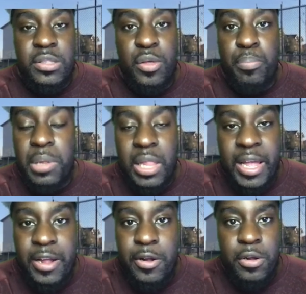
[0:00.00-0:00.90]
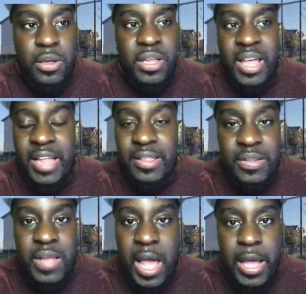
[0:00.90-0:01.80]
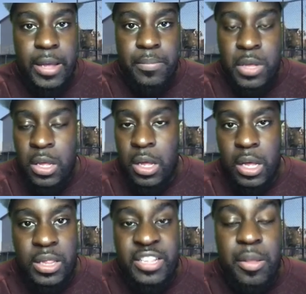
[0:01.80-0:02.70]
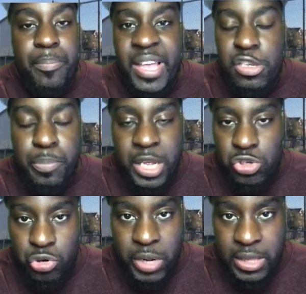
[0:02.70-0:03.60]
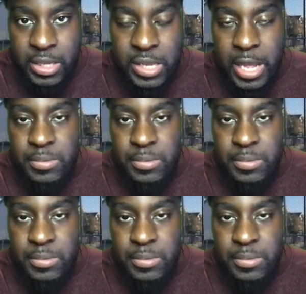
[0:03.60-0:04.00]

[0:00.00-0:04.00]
the player at the time, like the best pitcher at the time.